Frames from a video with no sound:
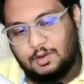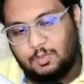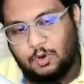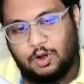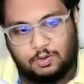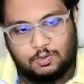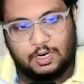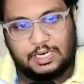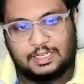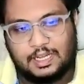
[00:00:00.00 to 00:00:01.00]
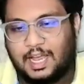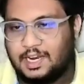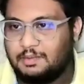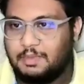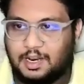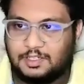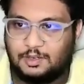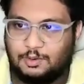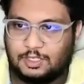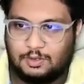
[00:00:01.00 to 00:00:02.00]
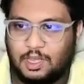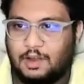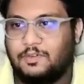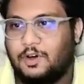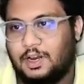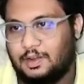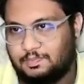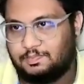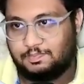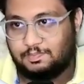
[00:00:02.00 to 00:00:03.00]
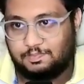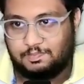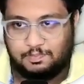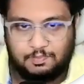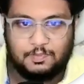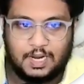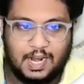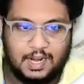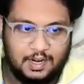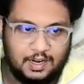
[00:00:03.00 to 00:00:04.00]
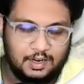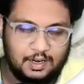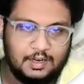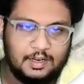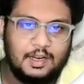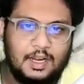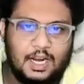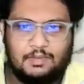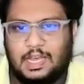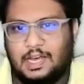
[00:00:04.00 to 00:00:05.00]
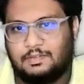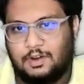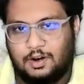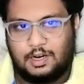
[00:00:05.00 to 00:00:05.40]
more towards a hiring manager who is looking for a candidate, right? And we have talked about like